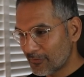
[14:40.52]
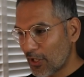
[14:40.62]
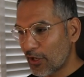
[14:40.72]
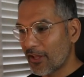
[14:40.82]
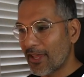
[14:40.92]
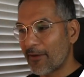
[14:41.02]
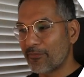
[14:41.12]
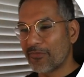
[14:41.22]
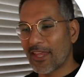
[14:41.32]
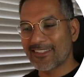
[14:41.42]
Look at that,
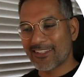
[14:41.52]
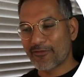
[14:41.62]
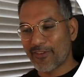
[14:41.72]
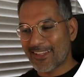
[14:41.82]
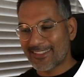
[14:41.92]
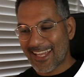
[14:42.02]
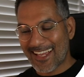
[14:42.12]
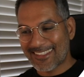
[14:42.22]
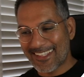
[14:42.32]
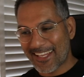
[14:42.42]
that's a
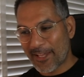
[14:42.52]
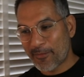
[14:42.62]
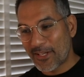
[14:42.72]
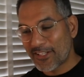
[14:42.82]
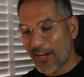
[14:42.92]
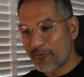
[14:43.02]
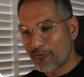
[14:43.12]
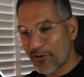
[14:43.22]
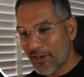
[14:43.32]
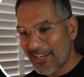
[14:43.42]
fantastic image.
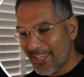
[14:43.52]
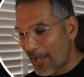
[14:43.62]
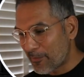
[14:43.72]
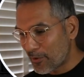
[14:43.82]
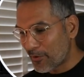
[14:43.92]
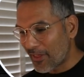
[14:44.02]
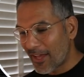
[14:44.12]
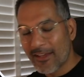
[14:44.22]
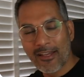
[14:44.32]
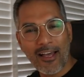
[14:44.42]
I'm really happy with that.